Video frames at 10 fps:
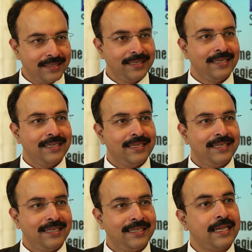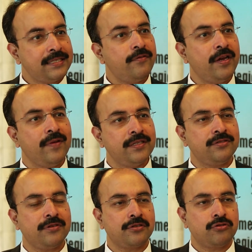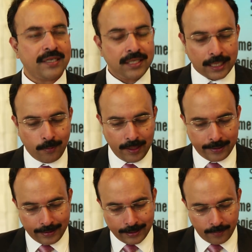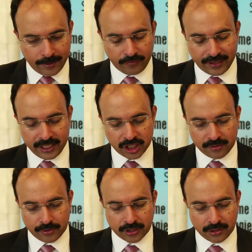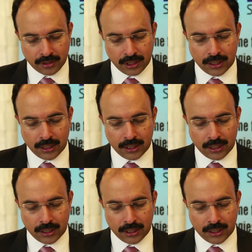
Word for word: That's a win-win situation. That's a win-win situation. So I think there will be a little bit of redistribution.